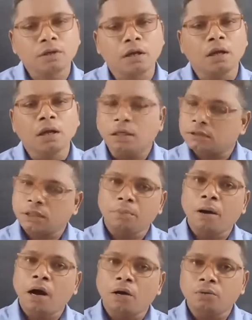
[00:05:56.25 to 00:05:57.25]

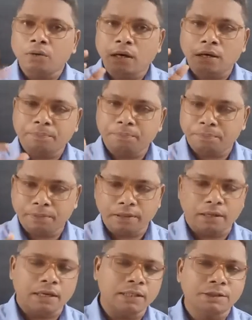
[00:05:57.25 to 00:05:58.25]
Somehow
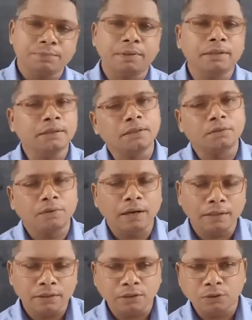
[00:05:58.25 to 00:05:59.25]
her husband
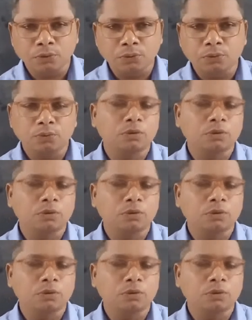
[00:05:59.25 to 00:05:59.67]
wanted to